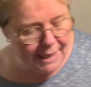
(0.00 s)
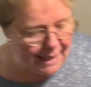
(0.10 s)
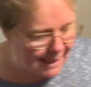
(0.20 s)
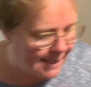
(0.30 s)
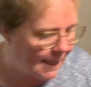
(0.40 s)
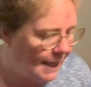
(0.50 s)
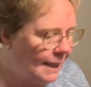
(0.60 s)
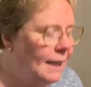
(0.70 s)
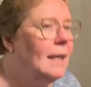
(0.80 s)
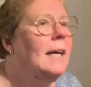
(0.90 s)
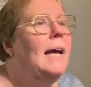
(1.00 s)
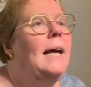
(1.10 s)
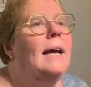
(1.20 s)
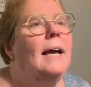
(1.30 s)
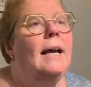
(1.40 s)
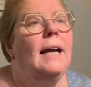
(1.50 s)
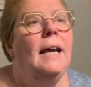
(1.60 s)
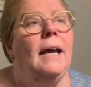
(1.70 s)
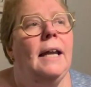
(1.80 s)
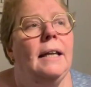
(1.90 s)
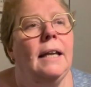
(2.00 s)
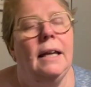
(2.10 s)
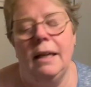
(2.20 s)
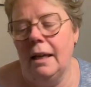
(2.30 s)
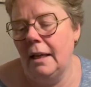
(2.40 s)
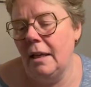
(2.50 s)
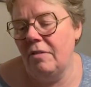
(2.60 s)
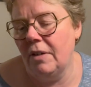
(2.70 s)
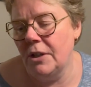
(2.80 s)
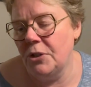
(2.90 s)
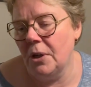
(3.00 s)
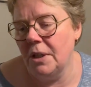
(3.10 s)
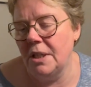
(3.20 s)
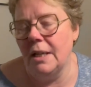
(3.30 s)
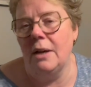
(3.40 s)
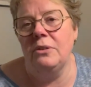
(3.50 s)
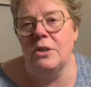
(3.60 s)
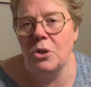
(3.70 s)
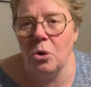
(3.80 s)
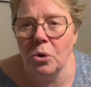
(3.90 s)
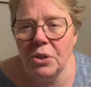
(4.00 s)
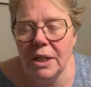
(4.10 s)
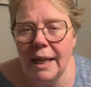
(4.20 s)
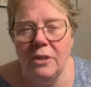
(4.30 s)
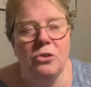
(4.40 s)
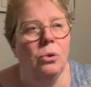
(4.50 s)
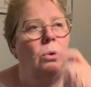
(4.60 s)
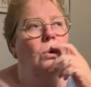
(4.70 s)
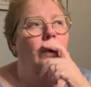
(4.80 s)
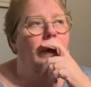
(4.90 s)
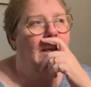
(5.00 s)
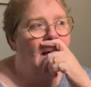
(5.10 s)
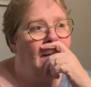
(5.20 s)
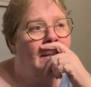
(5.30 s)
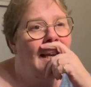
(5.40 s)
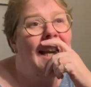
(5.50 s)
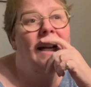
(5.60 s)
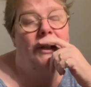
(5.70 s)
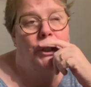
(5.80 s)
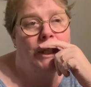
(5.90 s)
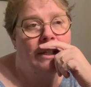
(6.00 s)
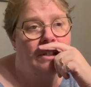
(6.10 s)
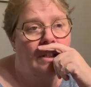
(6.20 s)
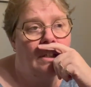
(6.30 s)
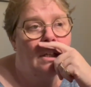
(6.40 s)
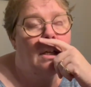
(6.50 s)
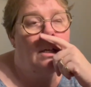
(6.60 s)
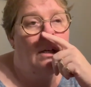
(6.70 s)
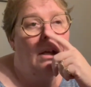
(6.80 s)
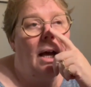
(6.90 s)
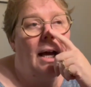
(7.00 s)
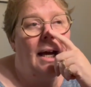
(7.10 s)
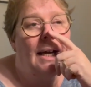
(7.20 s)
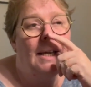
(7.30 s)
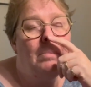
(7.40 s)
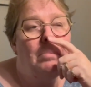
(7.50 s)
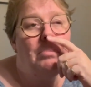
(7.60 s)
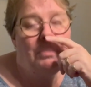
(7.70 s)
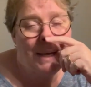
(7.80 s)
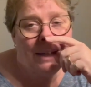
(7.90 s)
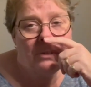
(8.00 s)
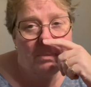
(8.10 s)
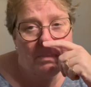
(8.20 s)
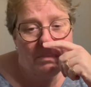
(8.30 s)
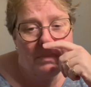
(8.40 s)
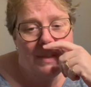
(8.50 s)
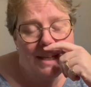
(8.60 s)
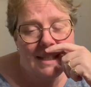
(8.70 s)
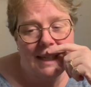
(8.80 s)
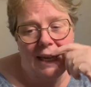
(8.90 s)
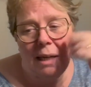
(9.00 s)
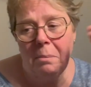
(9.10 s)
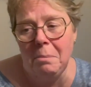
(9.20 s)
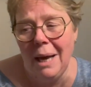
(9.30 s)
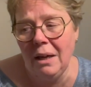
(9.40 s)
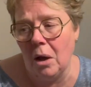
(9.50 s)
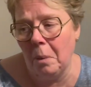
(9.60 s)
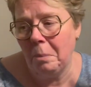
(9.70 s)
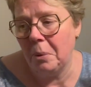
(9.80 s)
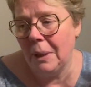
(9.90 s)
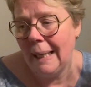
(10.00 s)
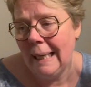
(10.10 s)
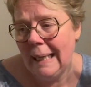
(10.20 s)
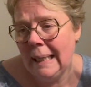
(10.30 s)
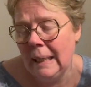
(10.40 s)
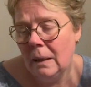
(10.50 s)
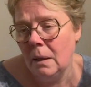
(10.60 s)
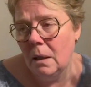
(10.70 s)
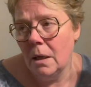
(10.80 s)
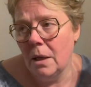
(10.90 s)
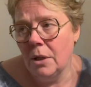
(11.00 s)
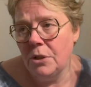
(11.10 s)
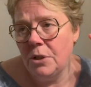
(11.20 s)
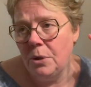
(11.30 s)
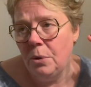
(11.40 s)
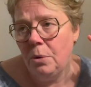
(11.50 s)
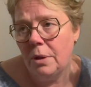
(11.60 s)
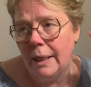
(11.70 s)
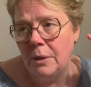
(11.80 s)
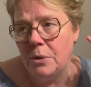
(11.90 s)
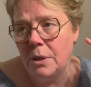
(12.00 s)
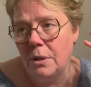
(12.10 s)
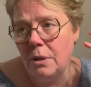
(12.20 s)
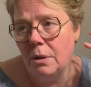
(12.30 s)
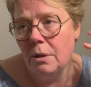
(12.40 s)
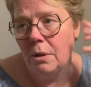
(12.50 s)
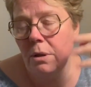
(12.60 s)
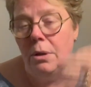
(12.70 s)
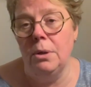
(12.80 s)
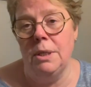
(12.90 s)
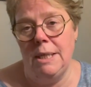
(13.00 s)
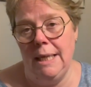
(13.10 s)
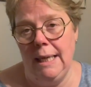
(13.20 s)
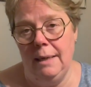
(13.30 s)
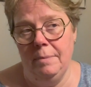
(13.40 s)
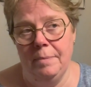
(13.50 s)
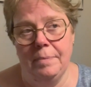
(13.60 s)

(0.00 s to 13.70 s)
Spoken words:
knitting and if I started out as a continental or an English knitter. I picked knitting back up in 2013,